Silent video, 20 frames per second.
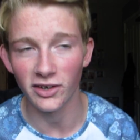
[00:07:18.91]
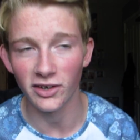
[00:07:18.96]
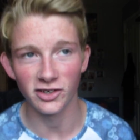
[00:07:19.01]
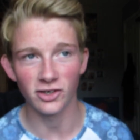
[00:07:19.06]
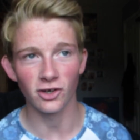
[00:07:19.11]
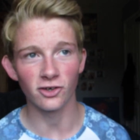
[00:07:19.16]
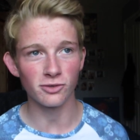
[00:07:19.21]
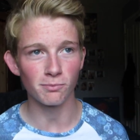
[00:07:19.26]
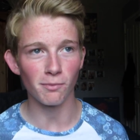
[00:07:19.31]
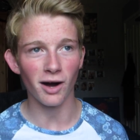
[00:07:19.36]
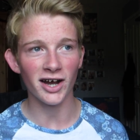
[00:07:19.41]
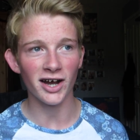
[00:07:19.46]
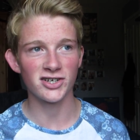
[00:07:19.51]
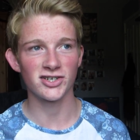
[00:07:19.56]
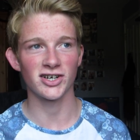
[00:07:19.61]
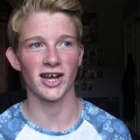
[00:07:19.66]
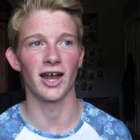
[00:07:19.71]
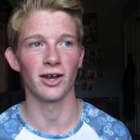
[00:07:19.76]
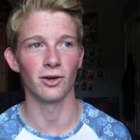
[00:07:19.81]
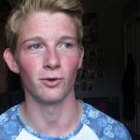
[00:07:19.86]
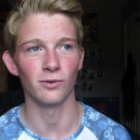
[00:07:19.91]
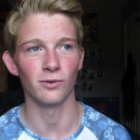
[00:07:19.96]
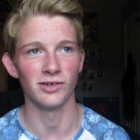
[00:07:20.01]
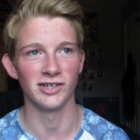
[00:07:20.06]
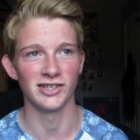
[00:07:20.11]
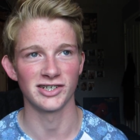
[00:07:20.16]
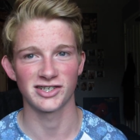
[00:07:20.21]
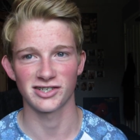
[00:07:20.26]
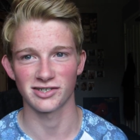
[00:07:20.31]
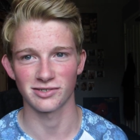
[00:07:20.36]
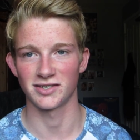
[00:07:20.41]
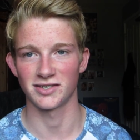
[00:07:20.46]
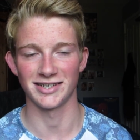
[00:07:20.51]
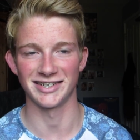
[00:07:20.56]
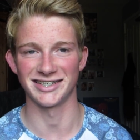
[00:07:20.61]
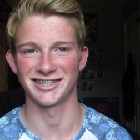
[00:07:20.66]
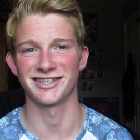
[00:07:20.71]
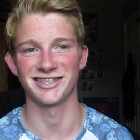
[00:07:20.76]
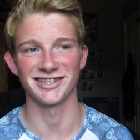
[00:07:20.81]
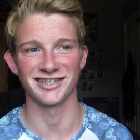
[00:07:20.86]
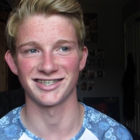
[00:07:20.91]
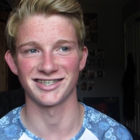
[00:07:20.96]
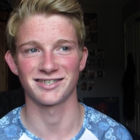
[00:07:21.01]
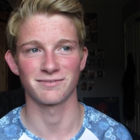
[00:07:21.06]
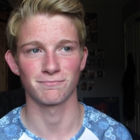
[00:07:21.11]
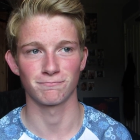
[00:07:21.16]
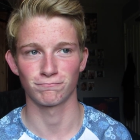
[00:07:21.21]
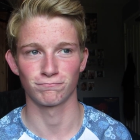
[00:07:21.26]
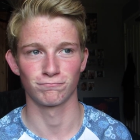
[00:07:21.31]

then you go to my channel, it's it's just...